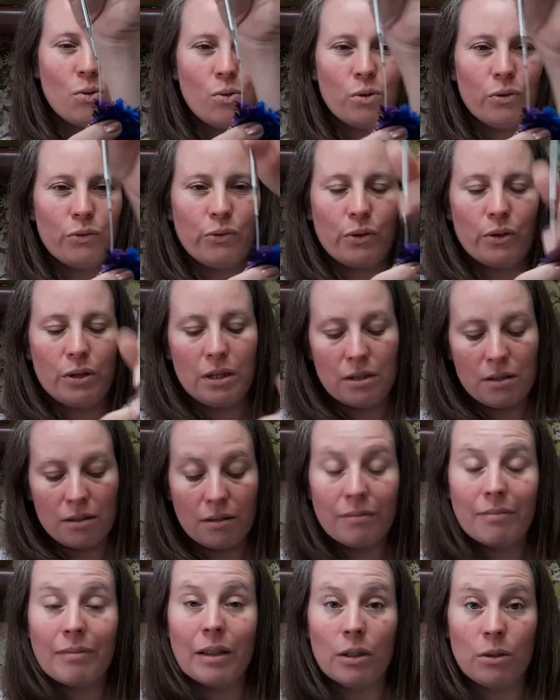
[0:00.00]
cord for
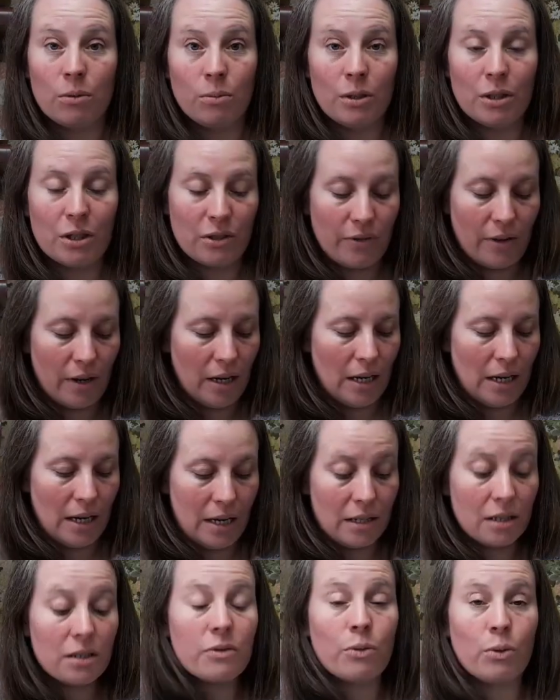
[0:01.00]
it, and it works very
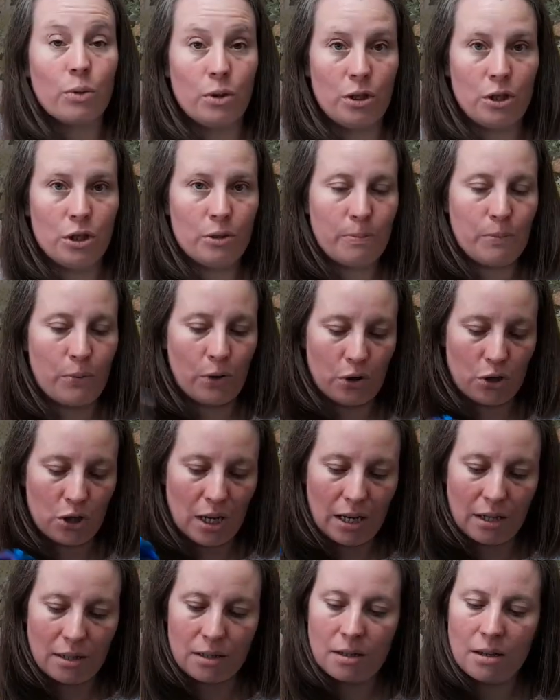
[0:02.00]
nice for this
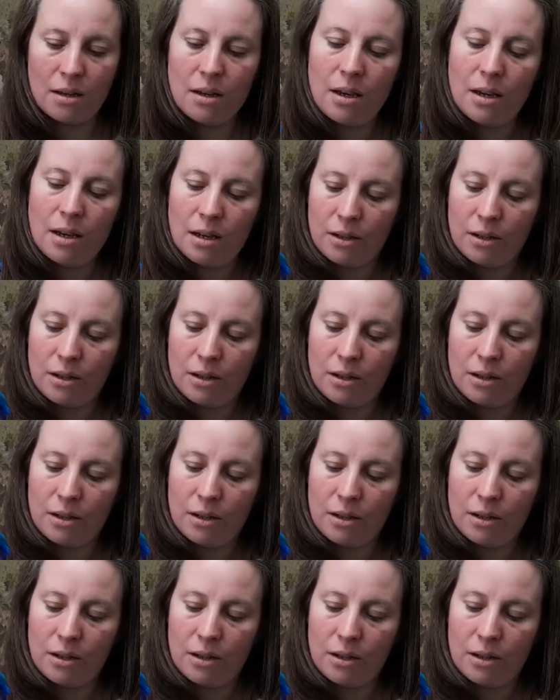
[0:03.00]
project